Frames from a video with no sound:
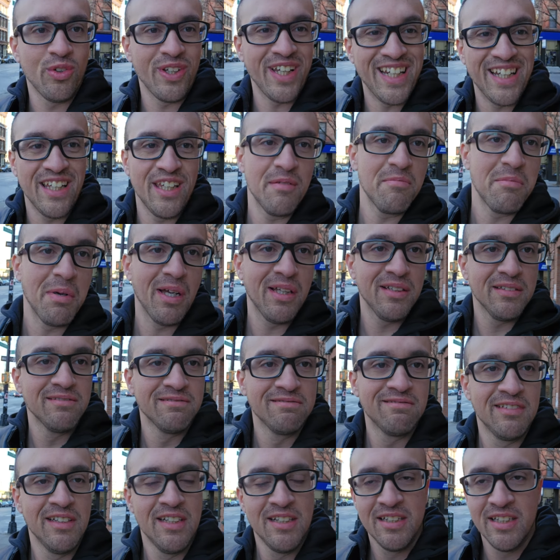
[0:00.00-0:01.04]
eating, but
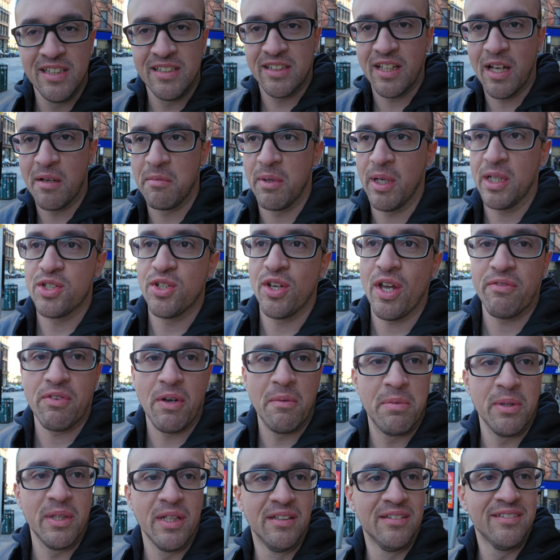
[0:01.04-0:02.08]
this time I actually have
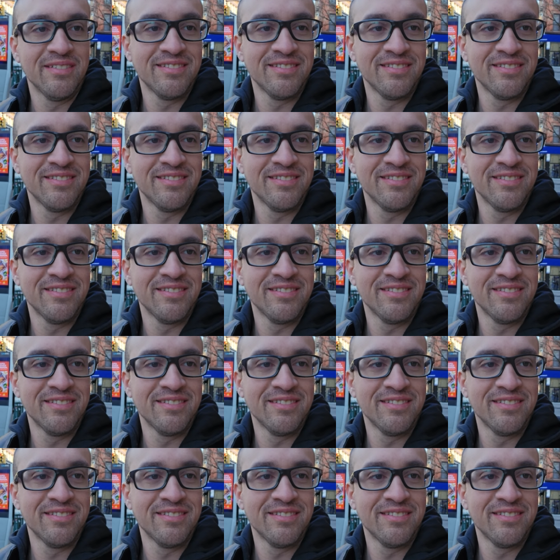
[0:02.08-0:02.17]
company.